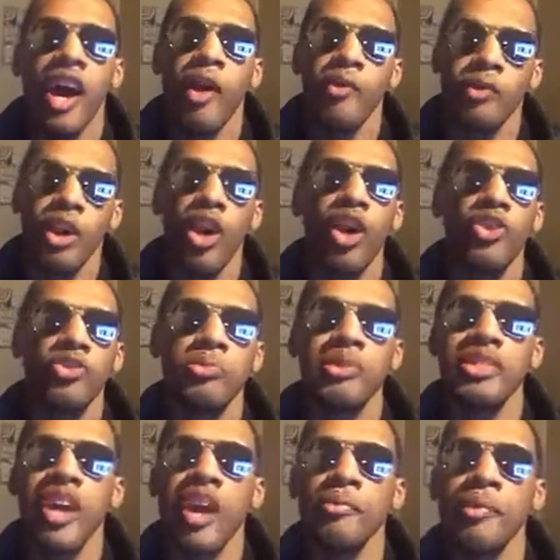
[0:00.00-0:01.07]
I'm going to also be
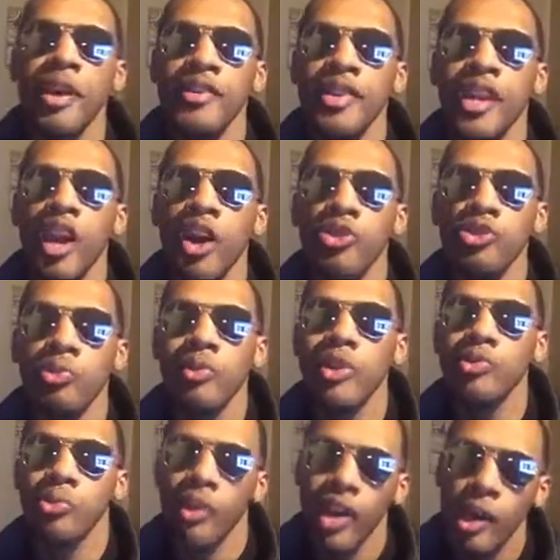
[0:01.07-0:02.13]
talking about that also
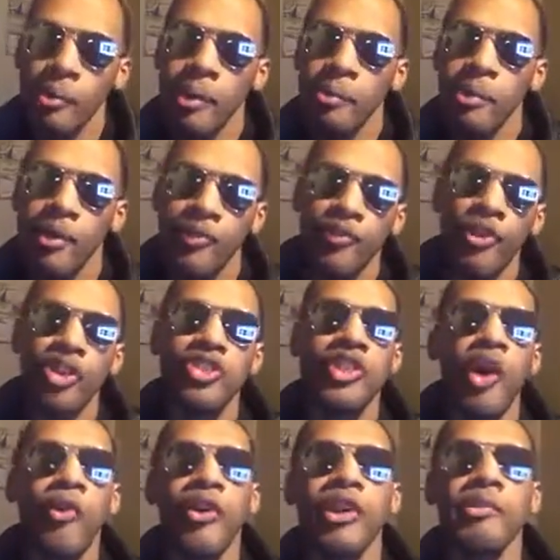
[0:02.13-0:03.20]
as well, but first
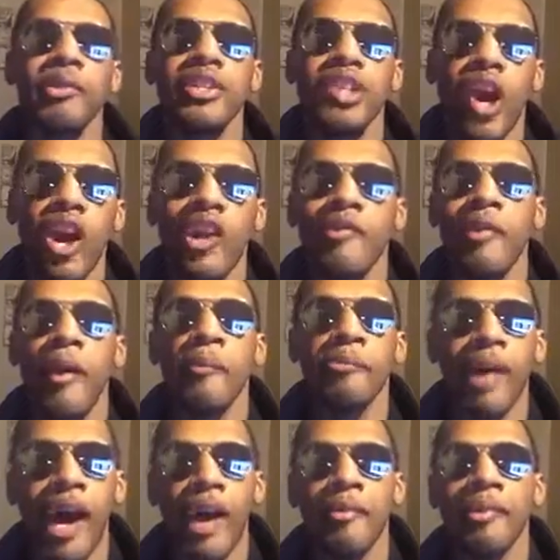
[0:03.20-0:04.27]
I want to be talking about
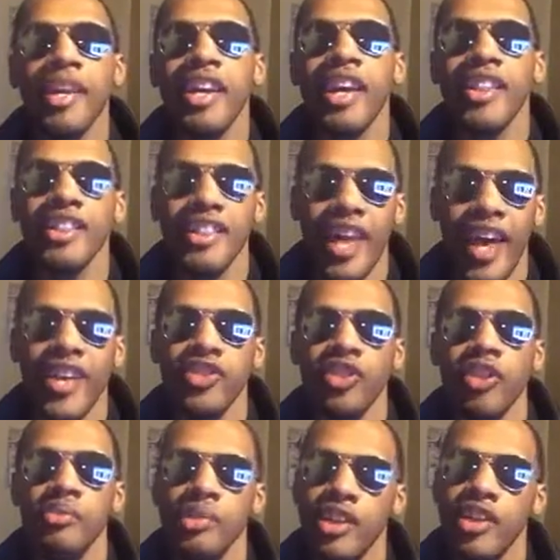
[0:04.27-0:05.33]
Bobby
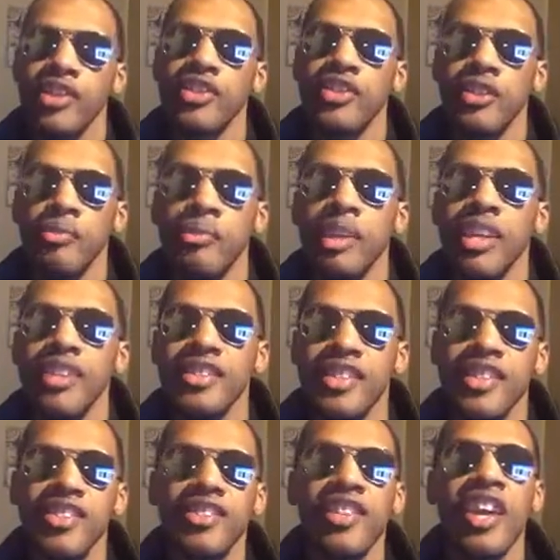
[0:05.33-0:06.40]
Lashley, because to me
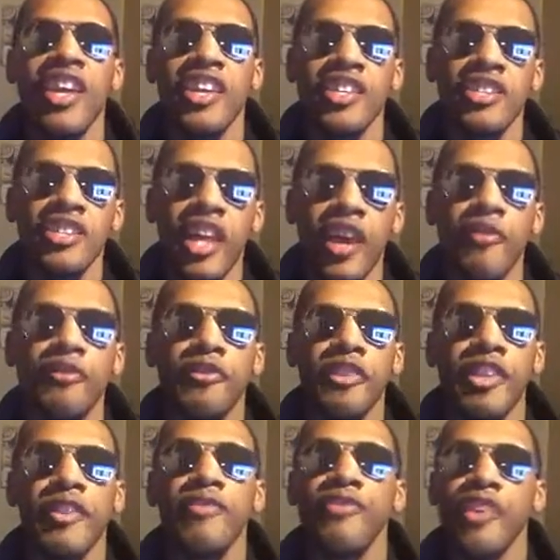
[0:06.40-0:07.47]
this is
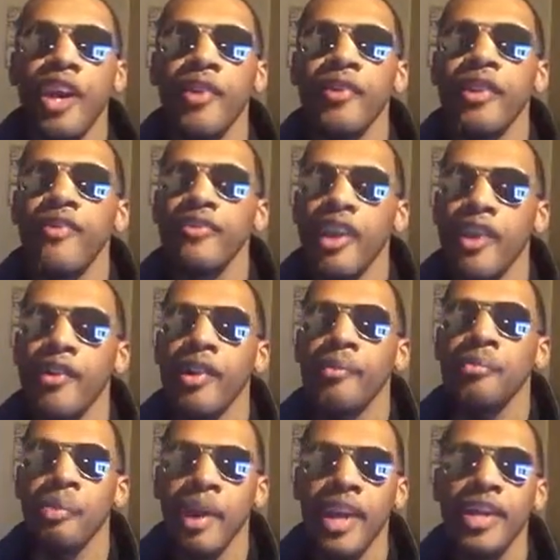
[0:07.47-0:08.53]
definitely very, very
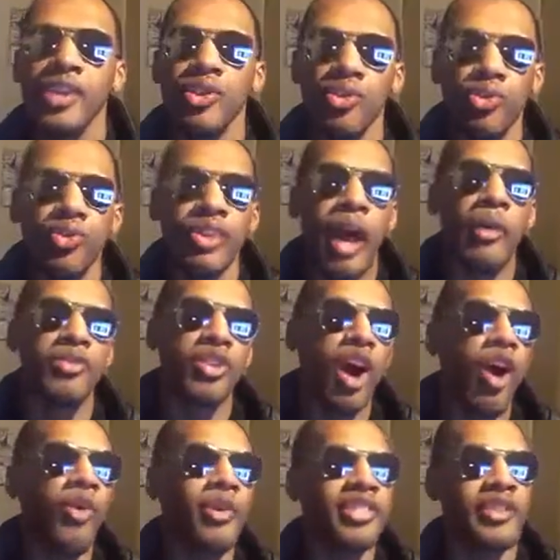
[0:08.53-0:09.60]
big news. I was
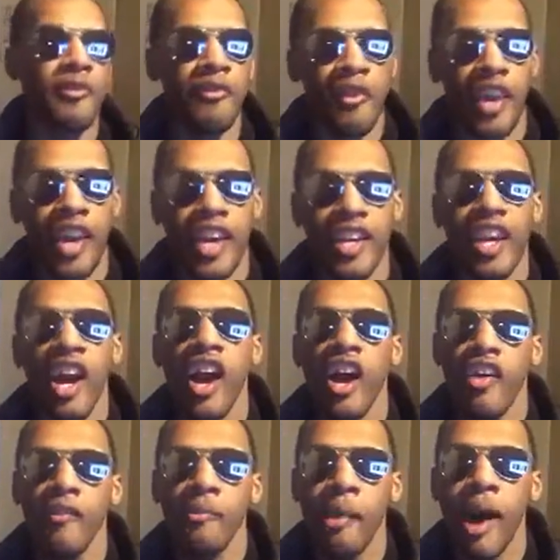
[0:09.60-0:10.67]
always a fan
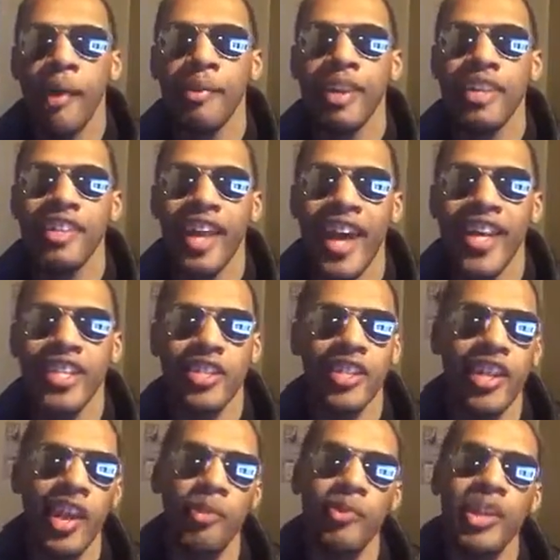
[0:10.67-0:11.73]
of Bobby
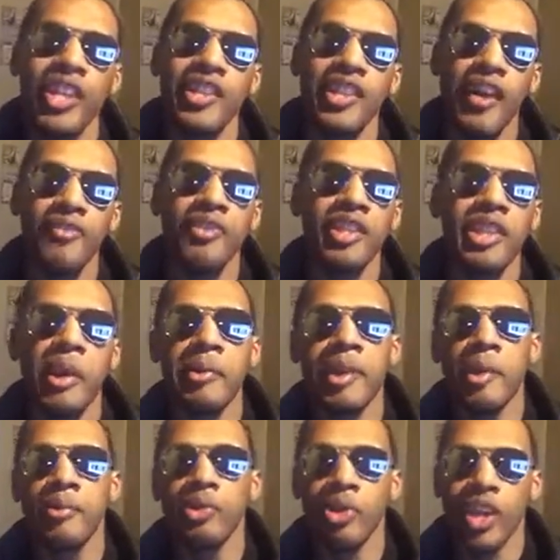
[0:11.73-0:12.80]
Lashley, and when he left the
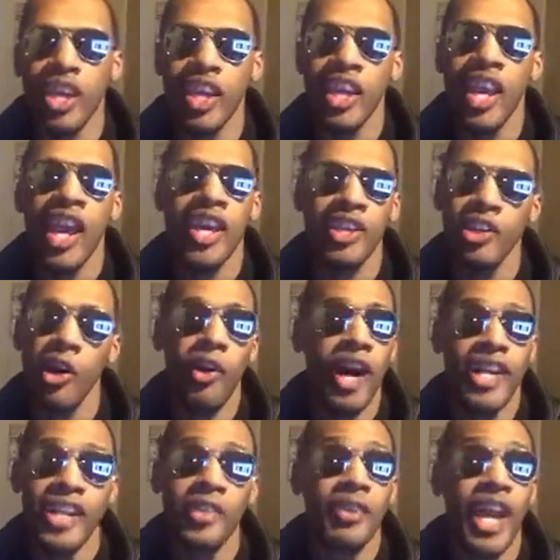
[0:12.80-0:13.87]
WWE, you know,
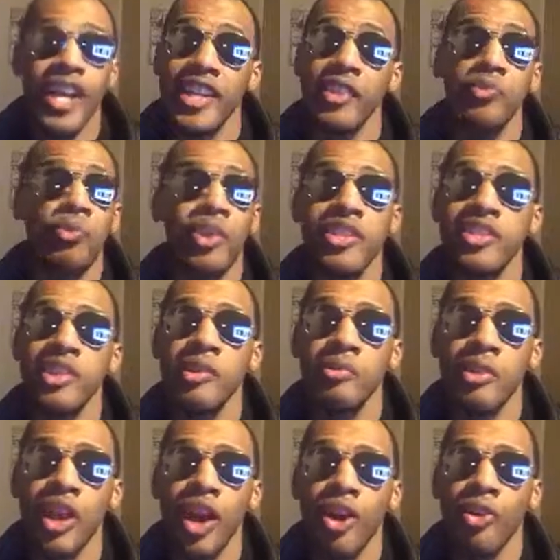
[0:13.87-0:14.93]
I didn't want to see
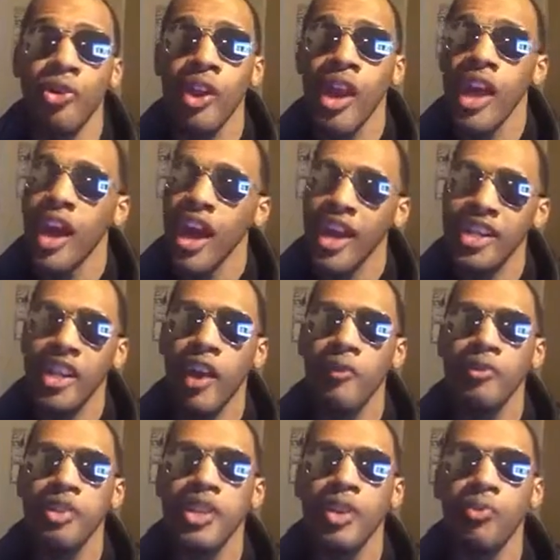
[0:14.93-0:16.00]
him go. I
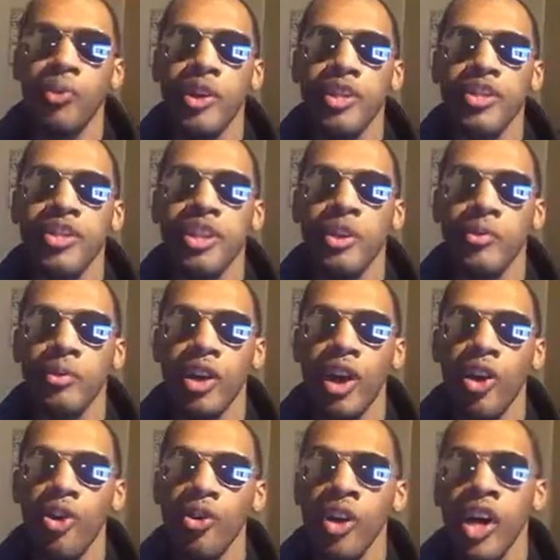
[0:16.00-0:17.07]
definitely didn't want to see him
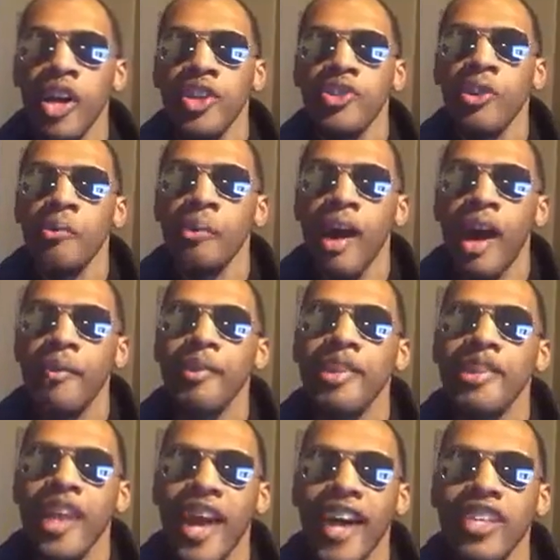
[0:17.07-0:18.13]
go. You know, Bobby
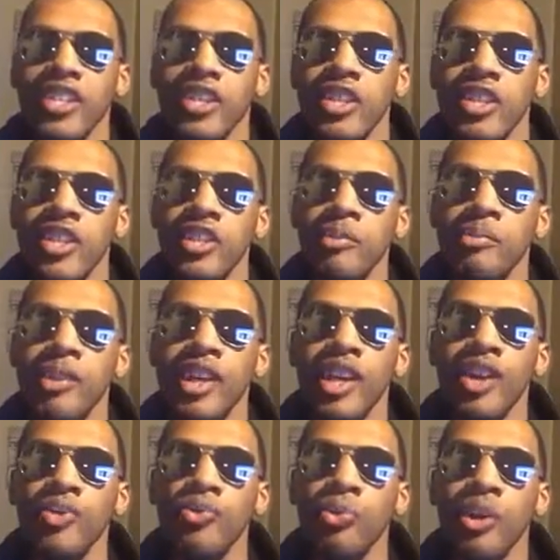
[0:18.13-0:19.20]
Lashley to
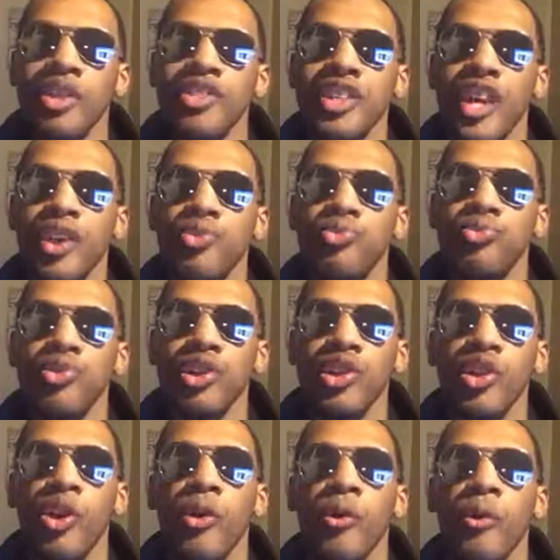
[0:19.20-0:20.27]
me was a
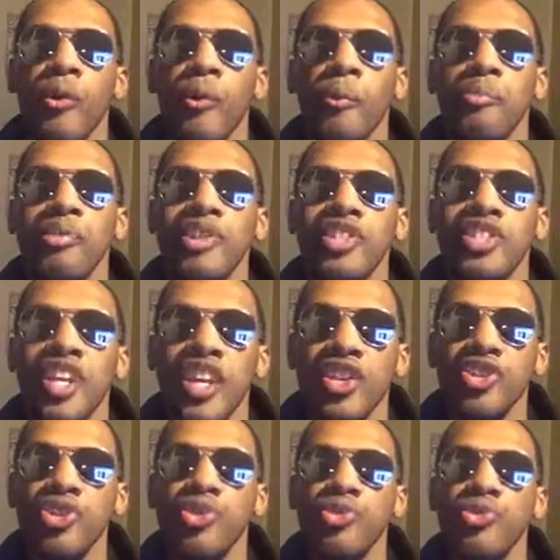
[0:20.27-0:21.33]
real
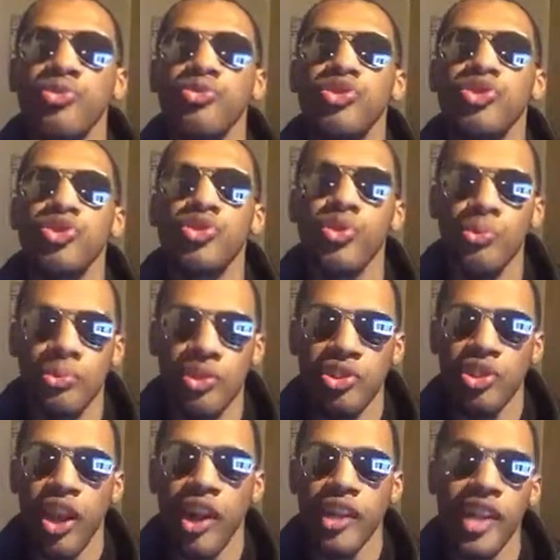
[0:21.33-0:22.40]
potential
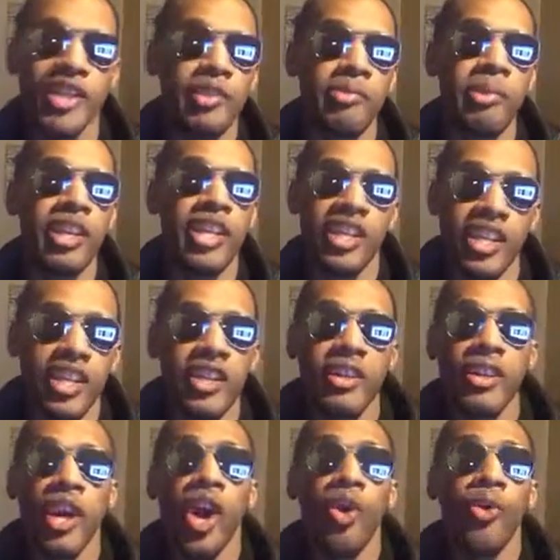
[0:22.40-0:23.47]
superstar. Like, to me, he could
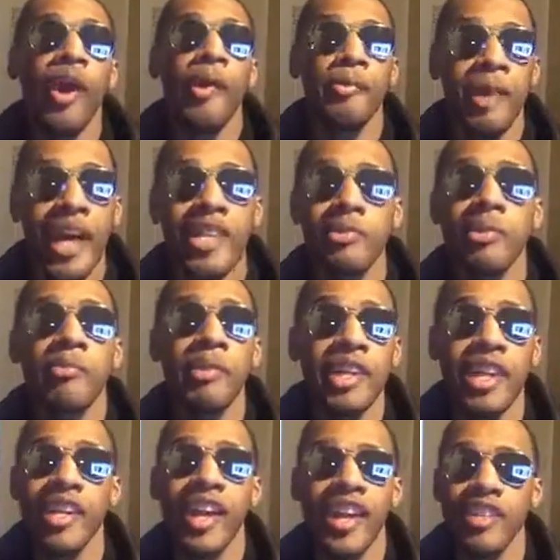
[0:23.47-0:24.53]
have quite possibly been
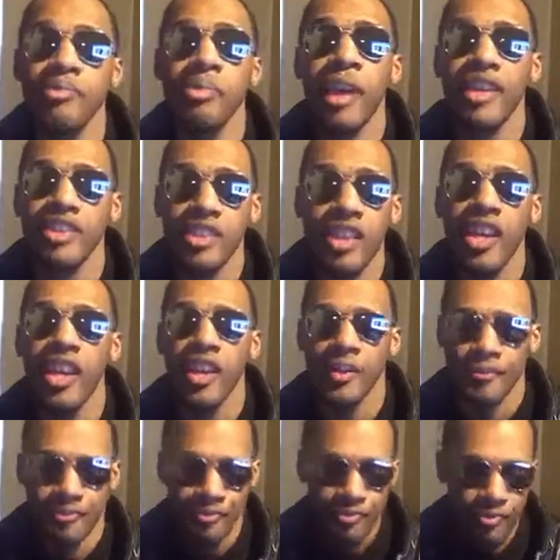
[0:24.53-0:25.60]
the next best thing.